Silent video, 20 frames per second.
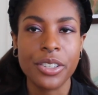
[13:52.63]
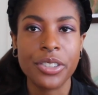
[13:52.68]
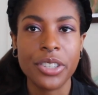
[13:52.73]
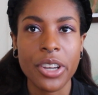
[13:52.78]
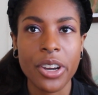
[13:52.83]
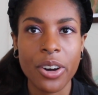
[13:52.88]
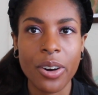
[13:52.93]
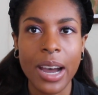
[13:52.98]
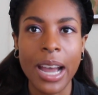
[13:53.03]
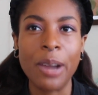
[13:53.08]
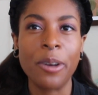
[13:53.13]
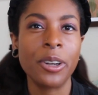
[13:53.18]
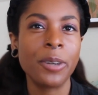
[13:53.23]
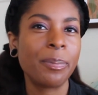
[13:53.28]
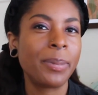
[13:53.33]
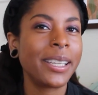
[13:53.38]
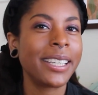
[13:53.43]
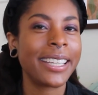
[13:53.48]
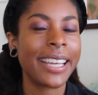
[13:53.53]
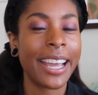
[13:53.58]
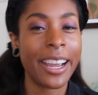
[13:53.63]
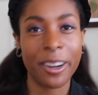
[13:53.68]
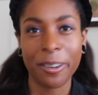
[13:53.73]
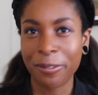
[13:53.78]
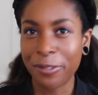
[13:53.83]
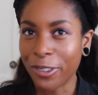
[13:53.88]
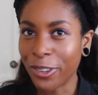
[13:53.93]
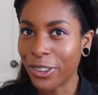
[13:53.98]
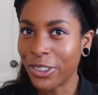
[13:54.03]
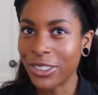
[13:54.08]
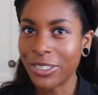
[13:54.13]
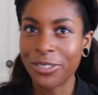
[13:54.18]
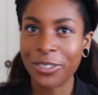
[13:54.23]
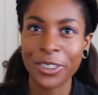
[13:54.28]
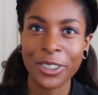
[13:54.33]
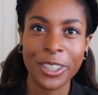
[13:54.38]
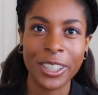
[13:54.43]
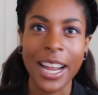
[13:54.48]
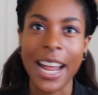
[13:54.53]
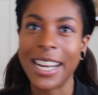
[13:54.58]
So I would be careful
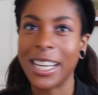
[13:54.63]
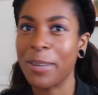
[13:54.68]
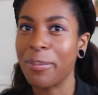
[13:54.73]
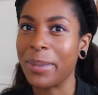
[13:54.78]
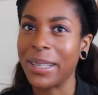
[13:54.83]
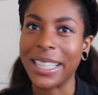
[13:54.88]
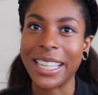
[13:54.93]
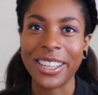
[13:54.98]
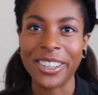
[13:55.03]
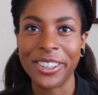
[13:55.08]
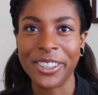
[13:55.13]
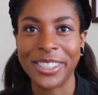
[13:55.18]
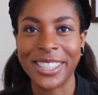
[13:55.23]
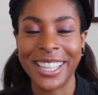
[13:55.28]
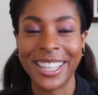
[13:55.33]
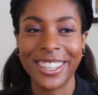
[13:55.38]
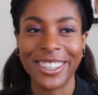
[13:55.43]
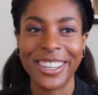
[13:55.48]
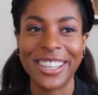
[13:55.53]
for any beginners that